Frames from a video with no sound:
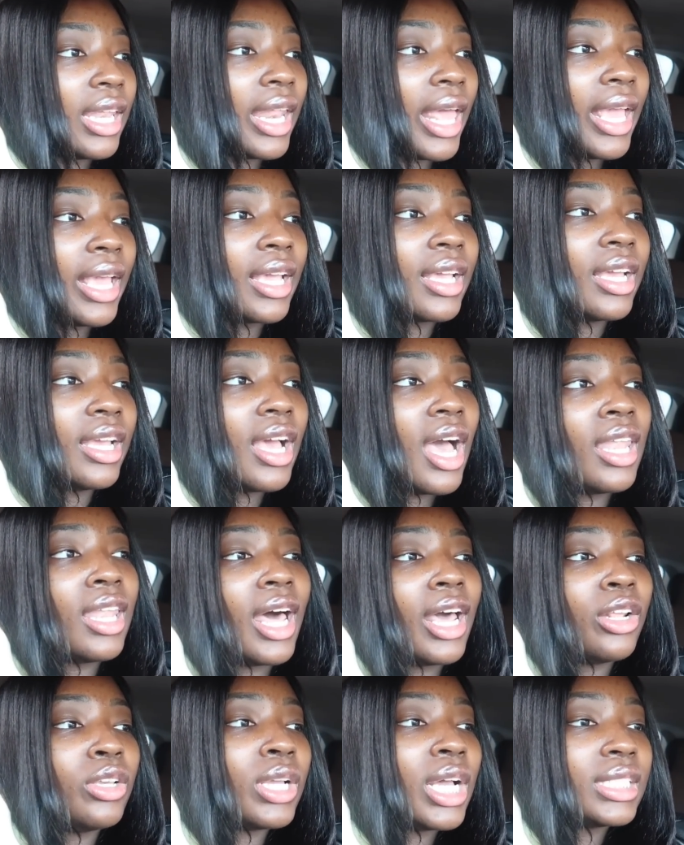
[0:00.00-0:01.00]
Like, a
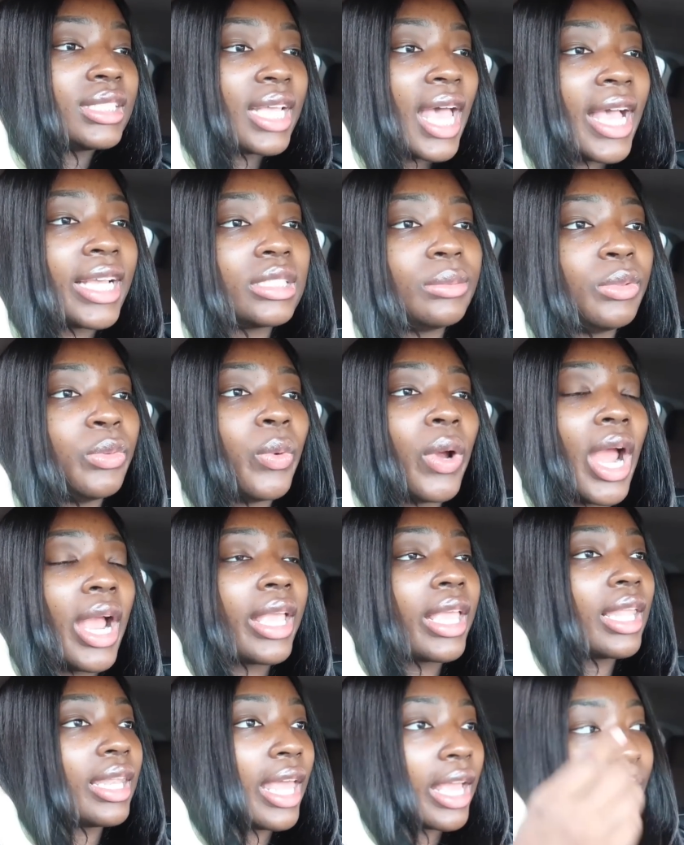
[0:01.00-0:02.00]
lot of you guys ask me where
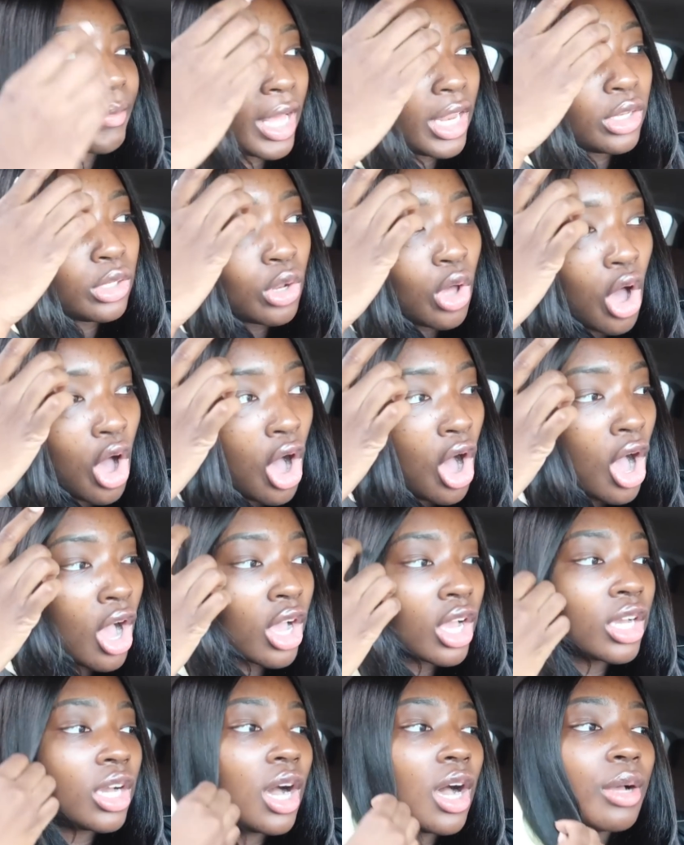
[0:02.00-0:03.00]
I get like my
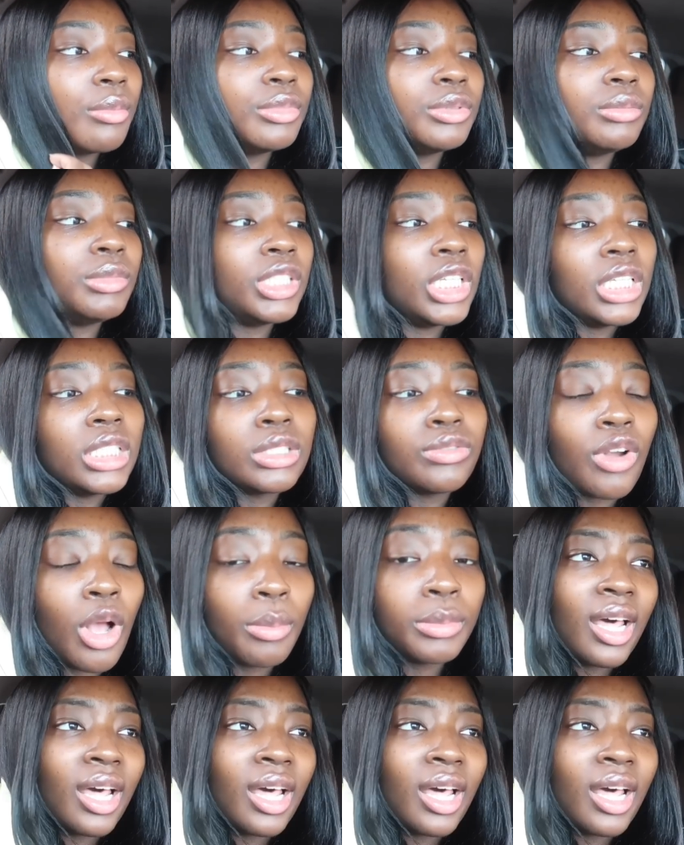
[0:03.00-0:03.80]
long um, jeans from.